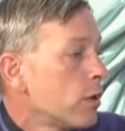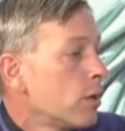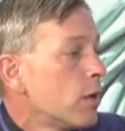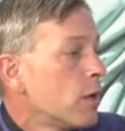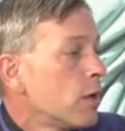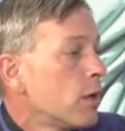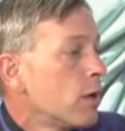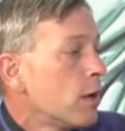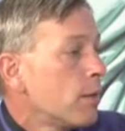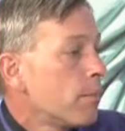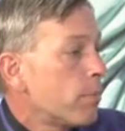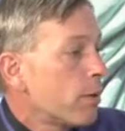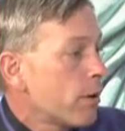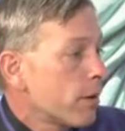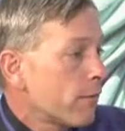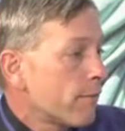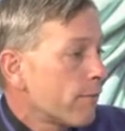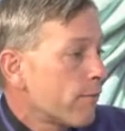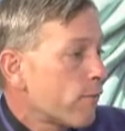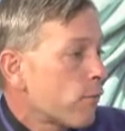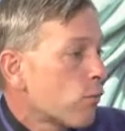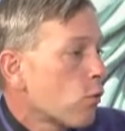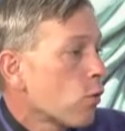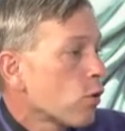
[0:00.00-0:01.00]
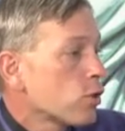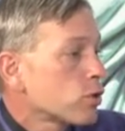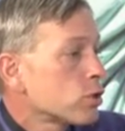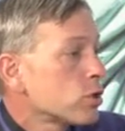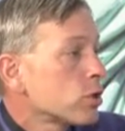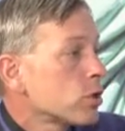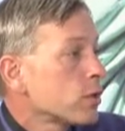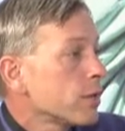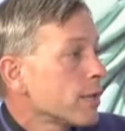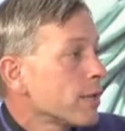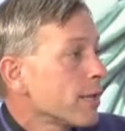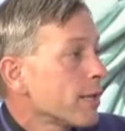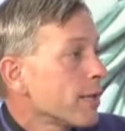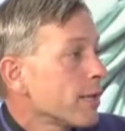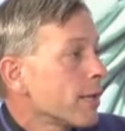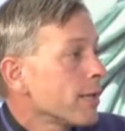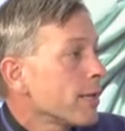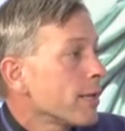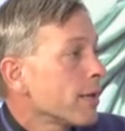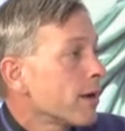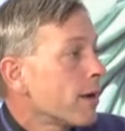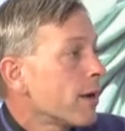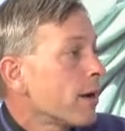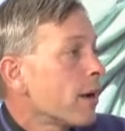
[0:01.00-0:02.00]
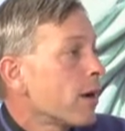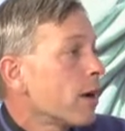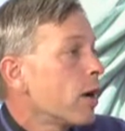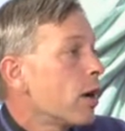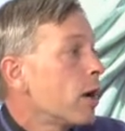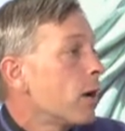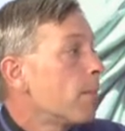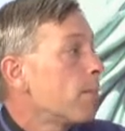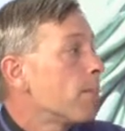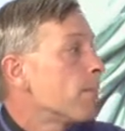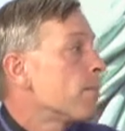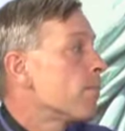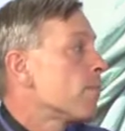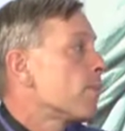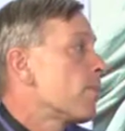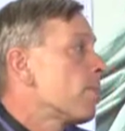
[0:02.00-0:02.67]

Mm. But hmm. unfortunately, um,